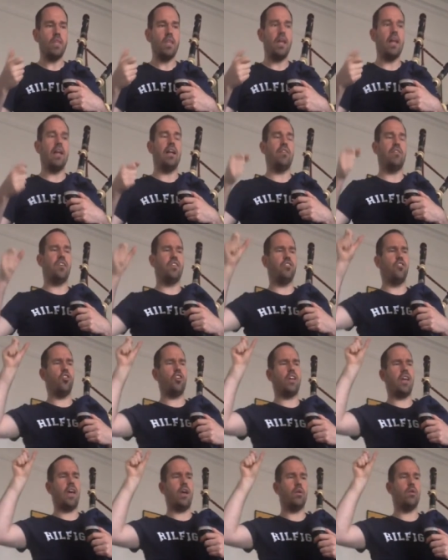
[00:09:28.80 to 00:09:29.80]
And if I
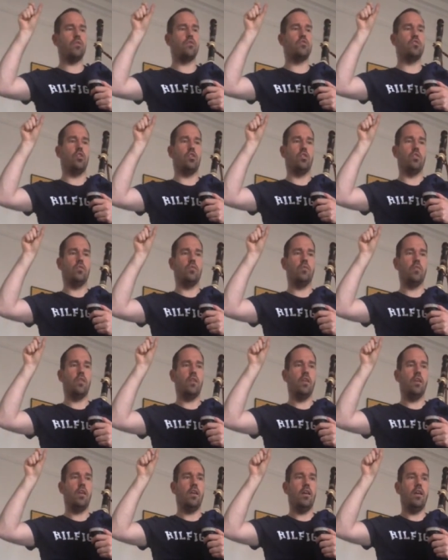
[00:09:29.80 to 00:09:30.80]
knock it out of tune,
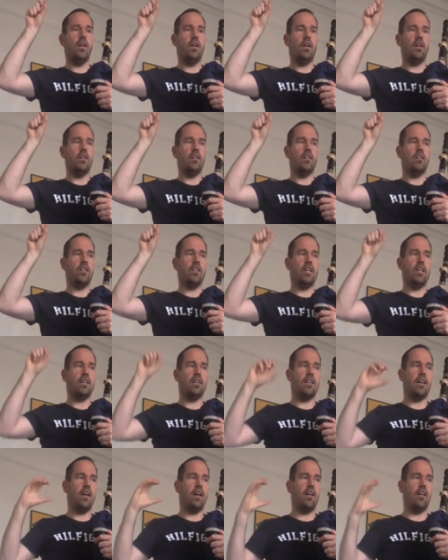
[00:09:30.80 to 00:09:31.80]
you'll hear
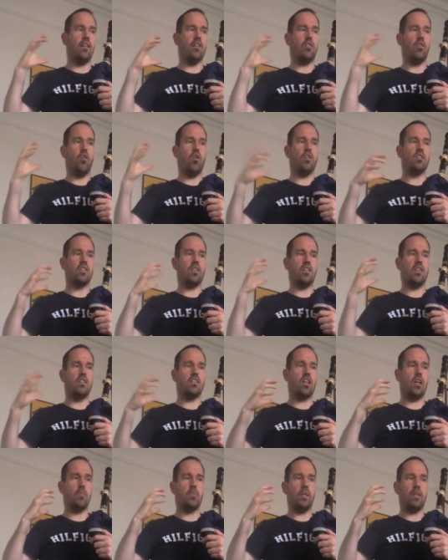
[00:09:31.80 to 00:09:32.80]
that it'll cause a
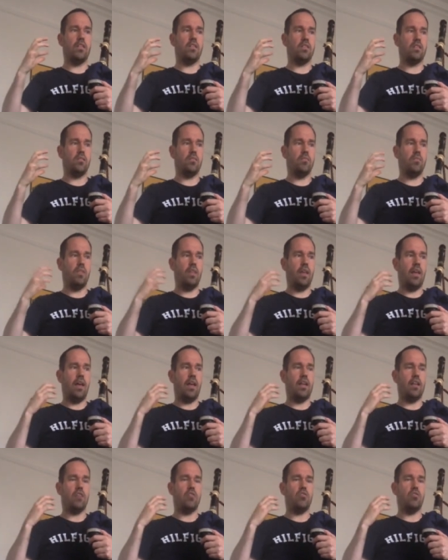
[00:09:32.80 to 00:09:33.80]
disturbance, and
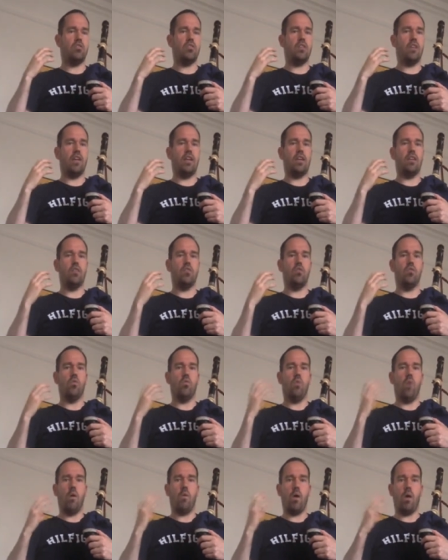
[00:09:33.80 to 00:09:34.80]
it should kind of go
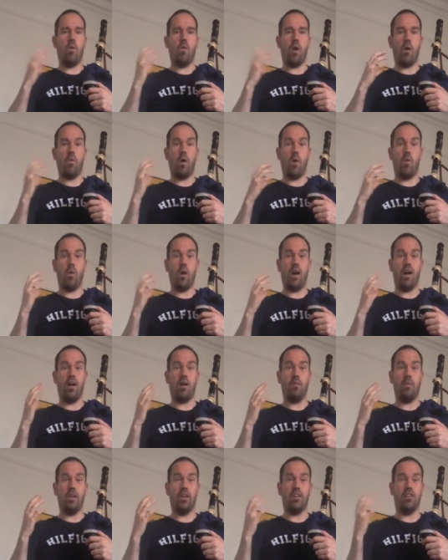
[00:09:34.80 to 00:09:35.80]
wah wah wah wah wah. It'll
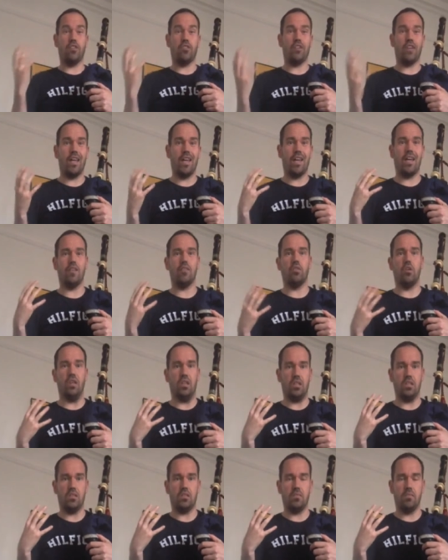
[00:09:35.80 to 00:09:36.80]
be a grating
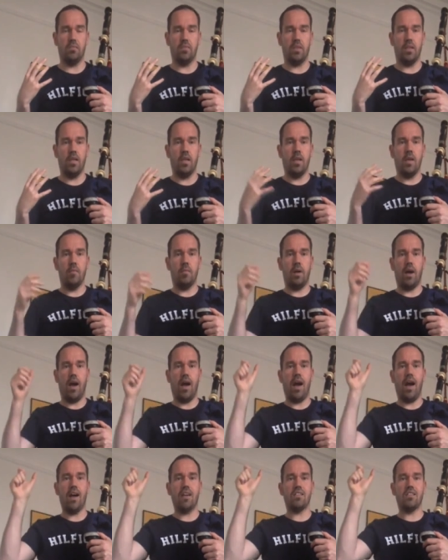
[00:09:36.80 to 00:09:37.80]
noise. But
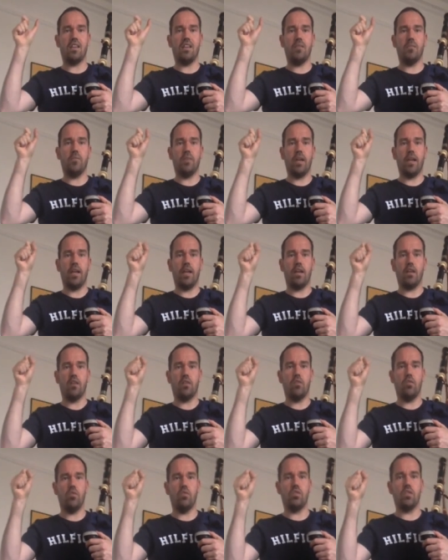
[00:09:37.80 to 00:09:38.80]
as I bring it
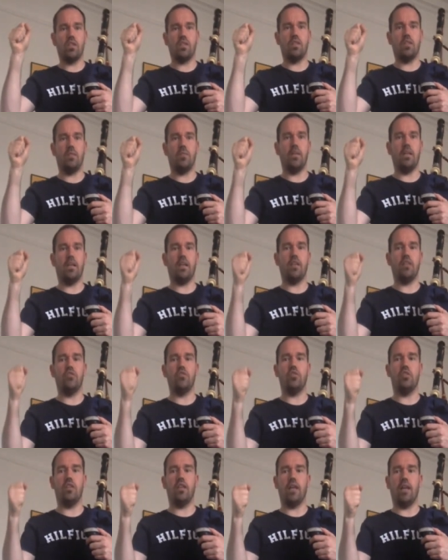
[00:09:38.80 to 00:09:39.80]
closer to being in
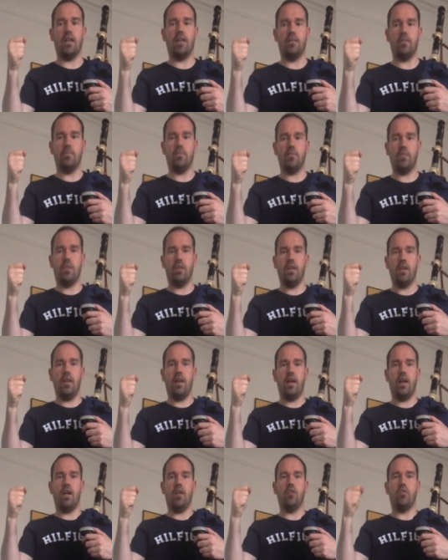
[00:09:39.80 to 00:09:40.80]
tune again,
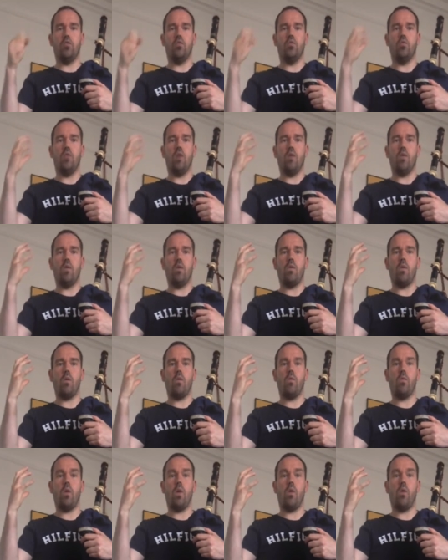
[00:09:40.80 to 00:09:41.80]
it'll go wah wah wah
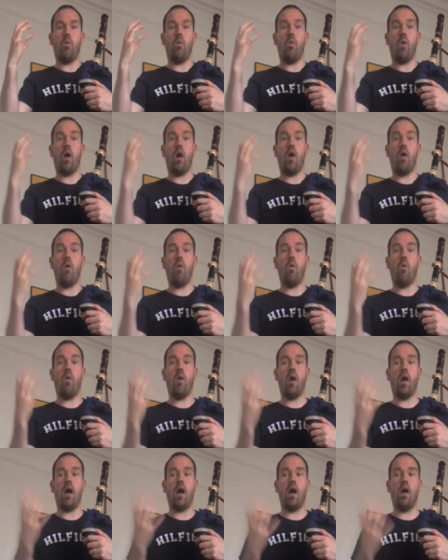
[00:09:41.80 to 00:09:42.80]
wah wah
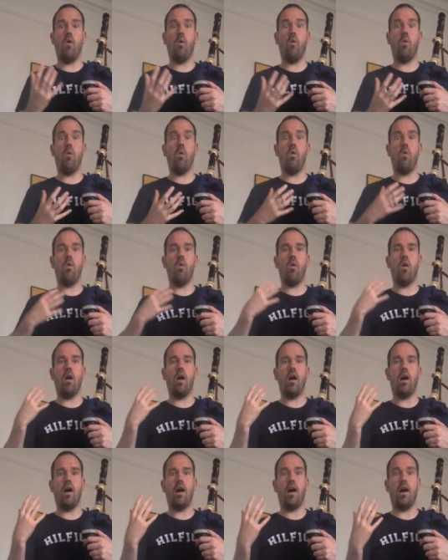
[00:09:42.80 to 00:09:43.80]
wah
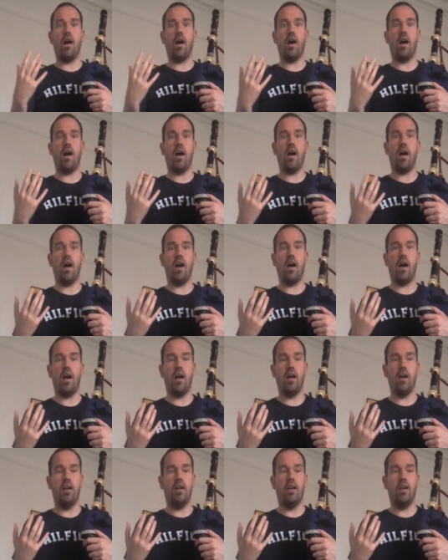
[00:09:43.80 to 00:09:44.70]
wah.